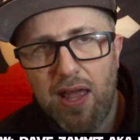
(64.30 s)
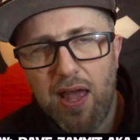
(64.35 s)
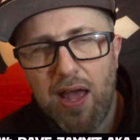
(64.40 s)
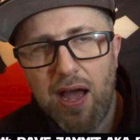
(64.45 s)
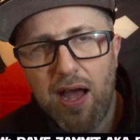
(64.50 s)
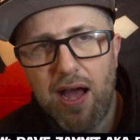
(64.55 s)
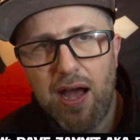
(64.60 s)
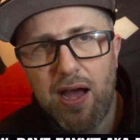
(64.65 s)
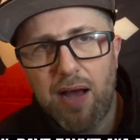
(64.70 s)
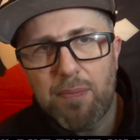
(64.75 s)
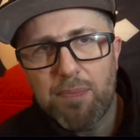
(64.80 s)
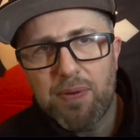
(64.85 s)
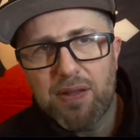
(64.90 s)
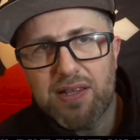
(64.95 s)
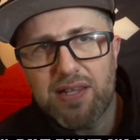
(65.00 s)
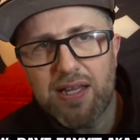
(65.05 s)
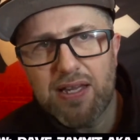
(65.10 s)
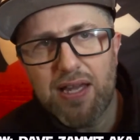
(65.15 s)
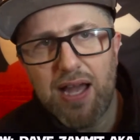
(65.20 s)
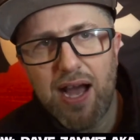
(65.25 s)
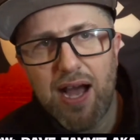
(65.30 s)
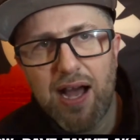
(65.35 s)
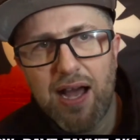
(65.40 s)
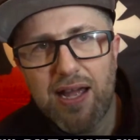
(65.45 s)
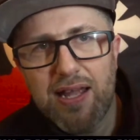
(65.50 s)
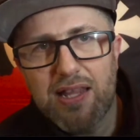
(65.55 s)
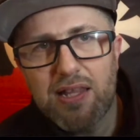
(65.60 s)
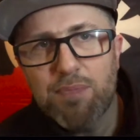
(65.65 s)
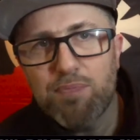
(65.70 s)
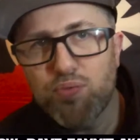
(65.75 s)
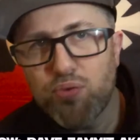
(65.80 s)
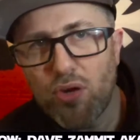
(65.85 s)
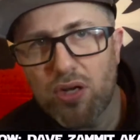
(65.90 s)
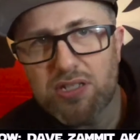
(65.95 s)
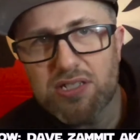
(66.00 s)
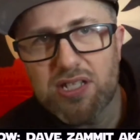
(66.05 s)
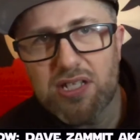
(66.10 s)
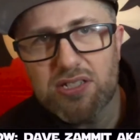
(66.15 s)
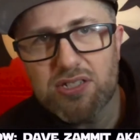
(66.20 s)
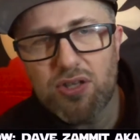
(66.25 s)
but they are in the
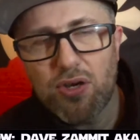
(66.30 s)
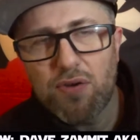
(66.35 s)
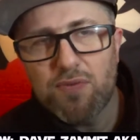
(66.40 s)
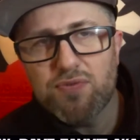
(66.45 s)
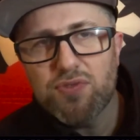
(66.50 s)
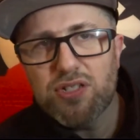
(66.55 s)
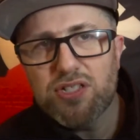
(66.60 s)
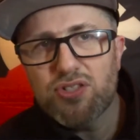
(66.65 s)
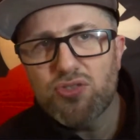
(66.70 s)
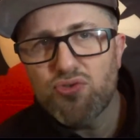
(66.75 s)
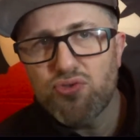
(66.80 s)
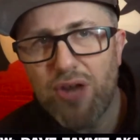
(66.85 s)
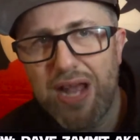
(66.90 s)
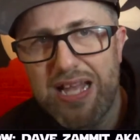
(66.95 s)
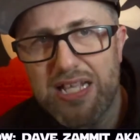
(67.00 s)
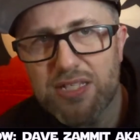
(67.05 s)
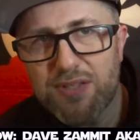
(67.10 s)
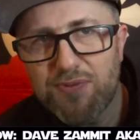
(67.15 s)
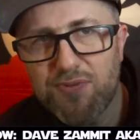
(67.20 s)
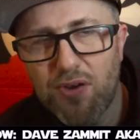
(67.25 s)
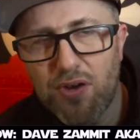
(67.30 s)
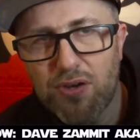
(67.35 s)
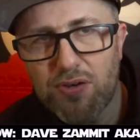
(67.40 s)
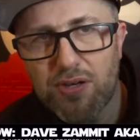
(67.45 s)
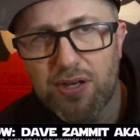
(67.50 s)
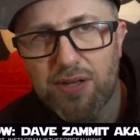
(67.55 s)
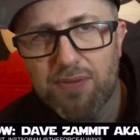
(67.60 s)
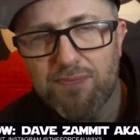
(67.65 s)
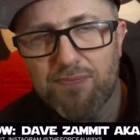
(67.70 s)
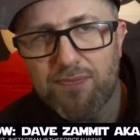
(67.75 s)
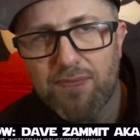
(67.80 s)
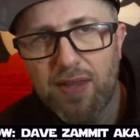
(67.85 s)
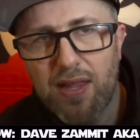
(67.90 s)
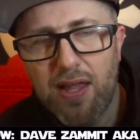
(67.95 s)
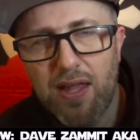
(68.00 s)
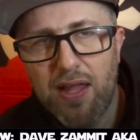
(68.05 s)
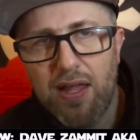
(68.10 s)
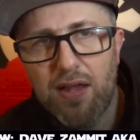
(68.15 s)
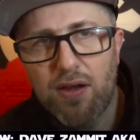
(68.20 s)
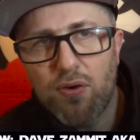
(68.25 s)
process of just transferring
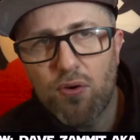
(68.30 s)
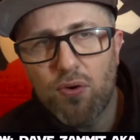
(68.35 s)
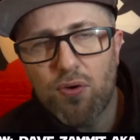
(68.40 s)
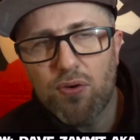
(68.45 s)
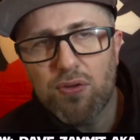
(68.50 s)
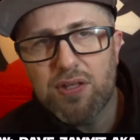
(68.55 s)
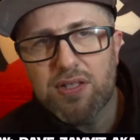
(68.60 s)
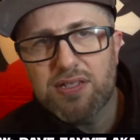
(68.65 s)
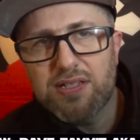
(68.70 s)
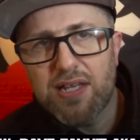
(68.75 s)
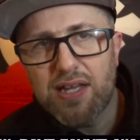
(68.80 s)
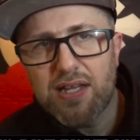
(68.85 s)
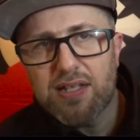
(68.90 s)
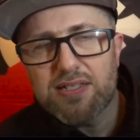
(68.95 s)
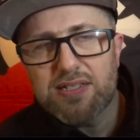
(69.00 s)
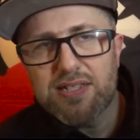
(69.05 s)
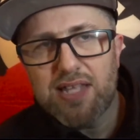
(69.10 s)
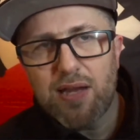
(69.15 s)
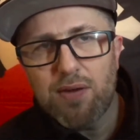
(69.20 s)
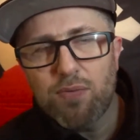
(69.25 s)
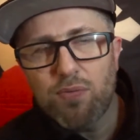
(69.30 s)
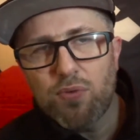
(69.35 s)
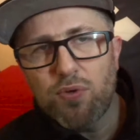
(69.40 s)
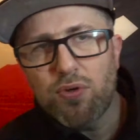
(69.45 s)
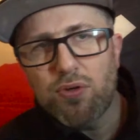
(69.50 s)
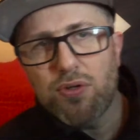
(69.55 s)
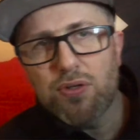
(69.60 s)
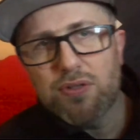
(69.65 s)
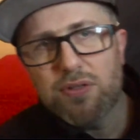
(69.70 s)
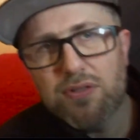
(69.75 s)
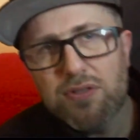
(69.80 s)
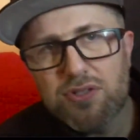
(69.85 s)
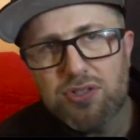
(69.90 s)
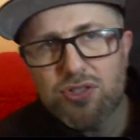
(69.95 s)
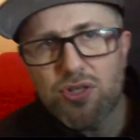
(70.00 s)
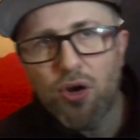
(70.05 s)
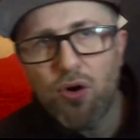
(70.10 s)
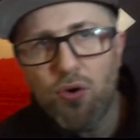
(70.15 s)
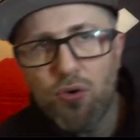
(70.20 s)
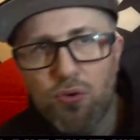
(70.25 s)
all the tickets that were
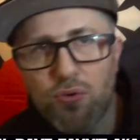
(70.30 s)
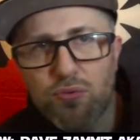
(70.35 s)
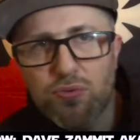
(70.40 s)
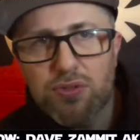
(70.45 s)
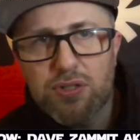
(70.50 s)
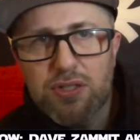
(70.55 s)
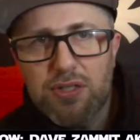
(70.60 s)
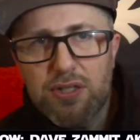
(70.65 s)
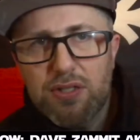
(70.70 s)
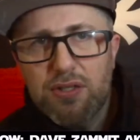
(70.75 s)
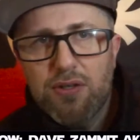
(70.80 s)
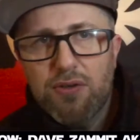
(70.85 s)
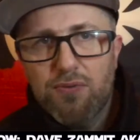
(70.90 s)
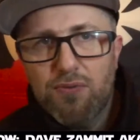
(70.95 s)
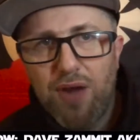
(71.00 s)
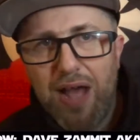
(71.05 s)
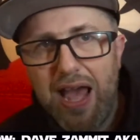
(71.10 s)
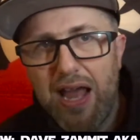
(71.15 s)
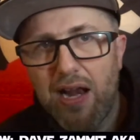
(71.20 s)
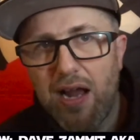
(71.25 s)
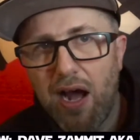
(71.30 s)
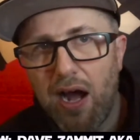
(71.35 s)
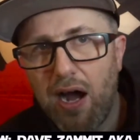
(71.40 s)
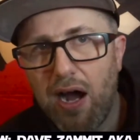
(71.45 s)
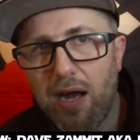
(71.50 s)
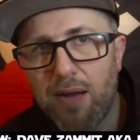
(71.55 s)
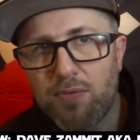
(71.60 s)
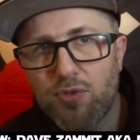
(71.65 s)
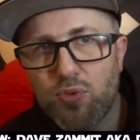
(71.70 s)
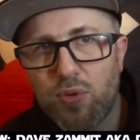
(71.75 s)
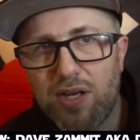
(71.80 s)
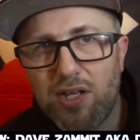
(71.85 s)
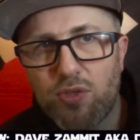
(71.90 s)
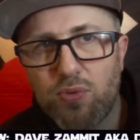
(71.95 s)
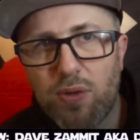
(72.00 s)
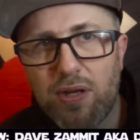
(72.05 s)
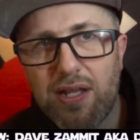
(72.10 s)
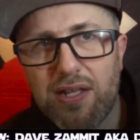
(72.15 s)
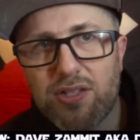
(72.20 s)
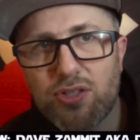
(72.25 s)
sold for Anaheim
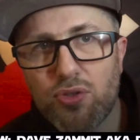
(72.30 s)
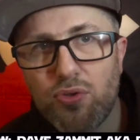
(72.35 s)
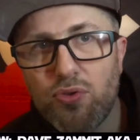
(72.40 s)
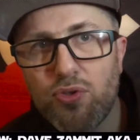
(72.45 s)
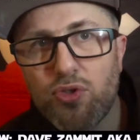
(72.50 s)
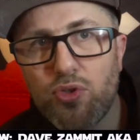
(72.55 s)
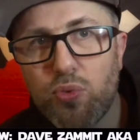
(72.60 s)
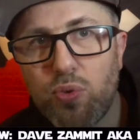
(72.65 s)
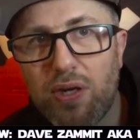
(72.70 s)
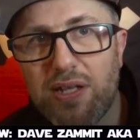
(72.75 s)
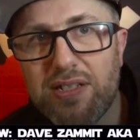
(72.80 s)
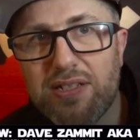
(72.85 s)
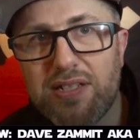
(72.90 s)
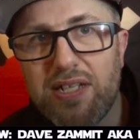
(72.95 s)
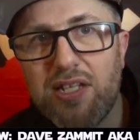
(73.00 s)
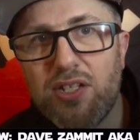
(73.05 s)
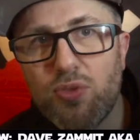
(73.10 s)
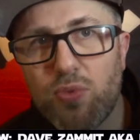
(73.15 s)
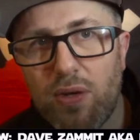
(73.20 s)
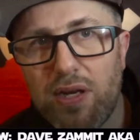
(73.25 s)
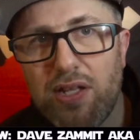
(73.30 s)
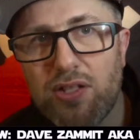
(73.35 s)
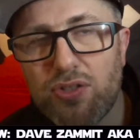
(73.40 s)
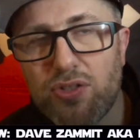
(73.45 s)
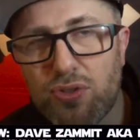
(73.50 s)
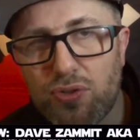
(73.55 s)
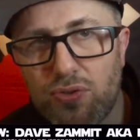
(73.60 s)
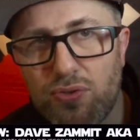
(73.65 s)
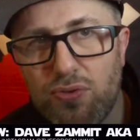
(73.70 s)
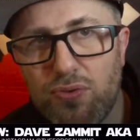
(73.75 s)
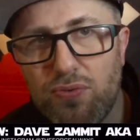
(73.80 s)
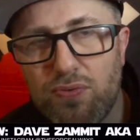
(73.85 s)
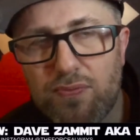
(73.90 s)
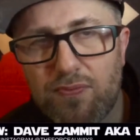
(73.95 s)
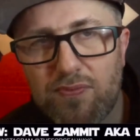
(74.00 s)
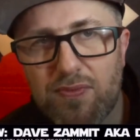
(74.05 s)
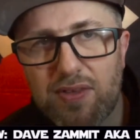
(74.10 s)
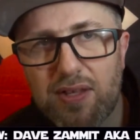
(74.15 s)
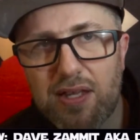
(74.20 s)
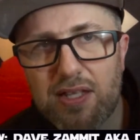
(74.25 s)
2020 to 2022.
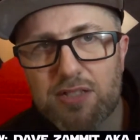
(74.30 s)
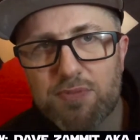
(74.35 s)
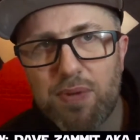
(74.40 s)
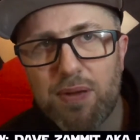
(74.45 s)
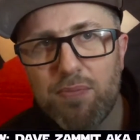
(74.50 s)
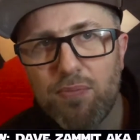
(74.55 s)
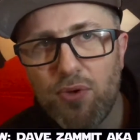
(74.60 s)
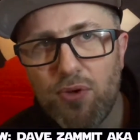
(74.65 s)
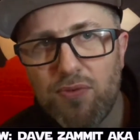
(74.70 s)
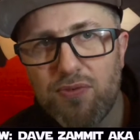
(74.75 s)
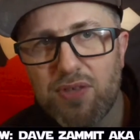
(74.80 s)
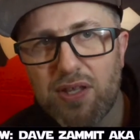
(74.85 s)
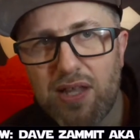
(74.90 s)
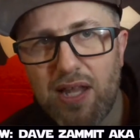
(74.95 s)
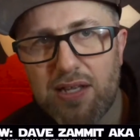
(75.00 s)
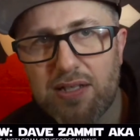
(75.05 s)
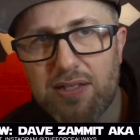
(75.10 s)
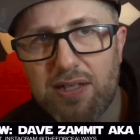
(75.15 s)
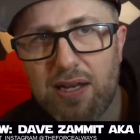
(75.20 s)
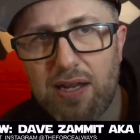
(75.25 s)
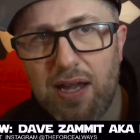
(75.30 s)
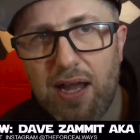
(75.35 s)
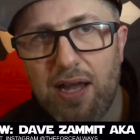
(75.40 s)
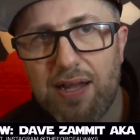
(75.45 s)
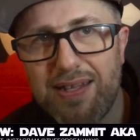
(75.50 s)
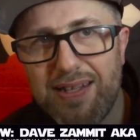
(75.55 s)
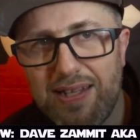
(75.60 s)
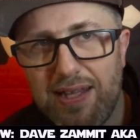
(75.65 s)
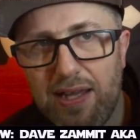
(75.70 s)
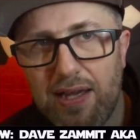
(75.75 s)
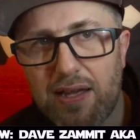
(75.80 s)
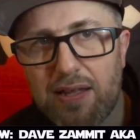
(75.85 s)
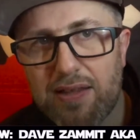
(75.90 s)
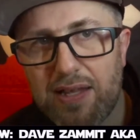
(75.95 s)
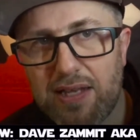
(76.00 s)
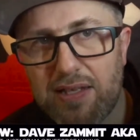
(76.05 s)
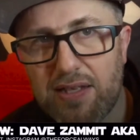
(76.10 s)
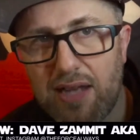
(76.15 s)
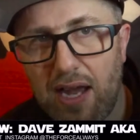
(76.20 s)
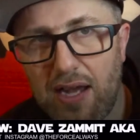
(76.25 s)
It's been moved to that
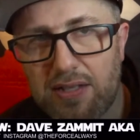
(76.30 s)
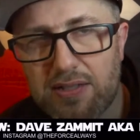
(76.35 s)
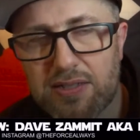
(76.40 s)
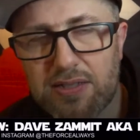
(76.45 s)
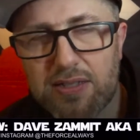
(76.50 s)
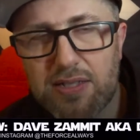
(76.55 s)
that date.